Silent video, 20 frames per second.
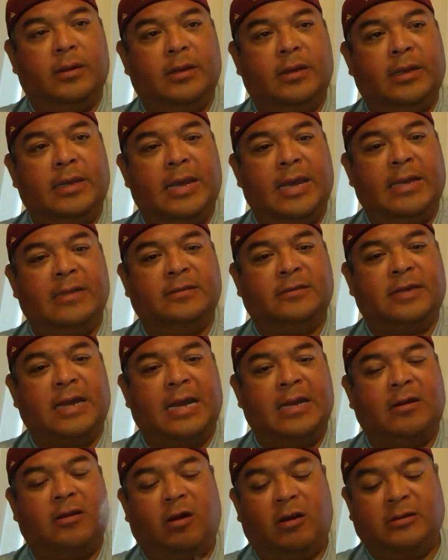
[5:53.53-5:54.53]
Again, this
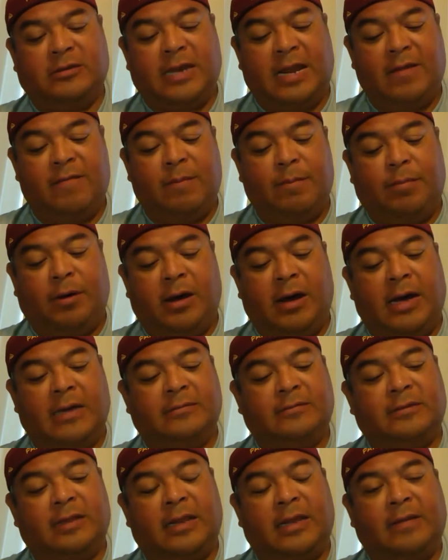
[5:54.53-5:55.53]
card's kind of
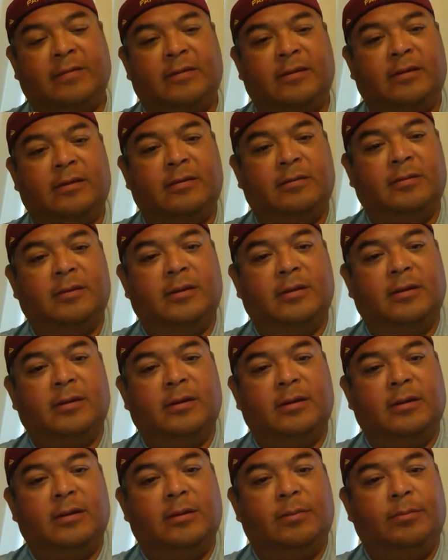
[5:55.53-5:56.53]
embossed. I like the
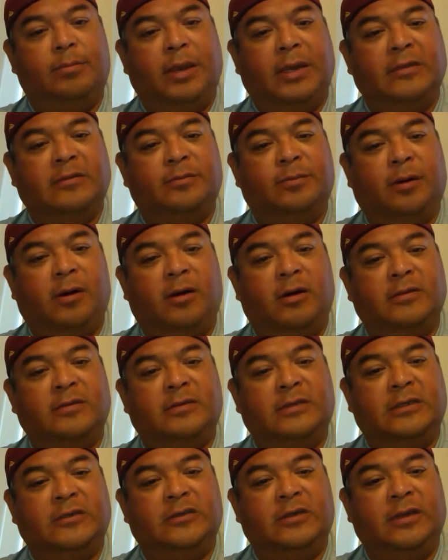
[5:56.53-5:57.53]
baseball
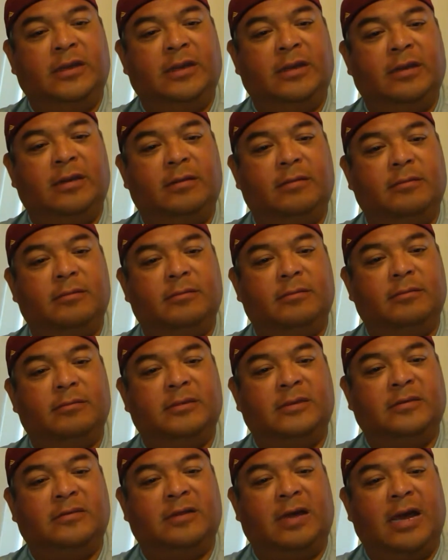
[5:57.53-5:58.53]
stitching
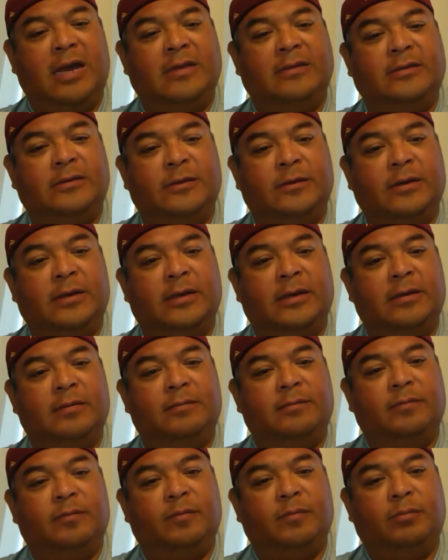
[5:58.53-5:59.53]
design to it.
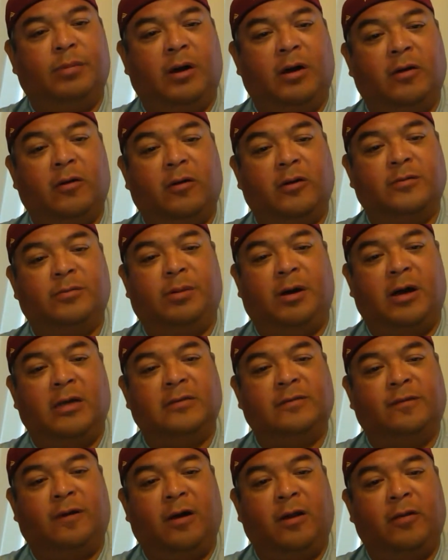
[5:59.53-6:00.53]
Of course,
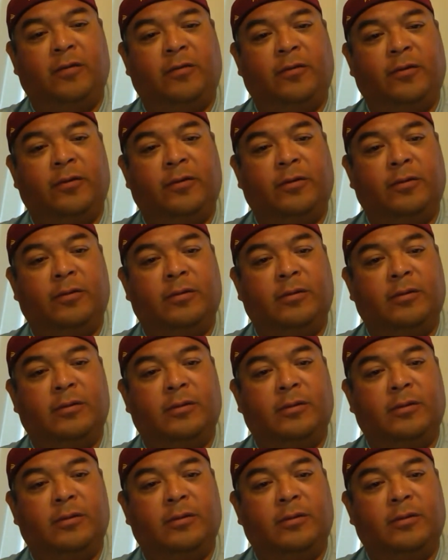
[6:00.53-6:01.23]
bonds follow through.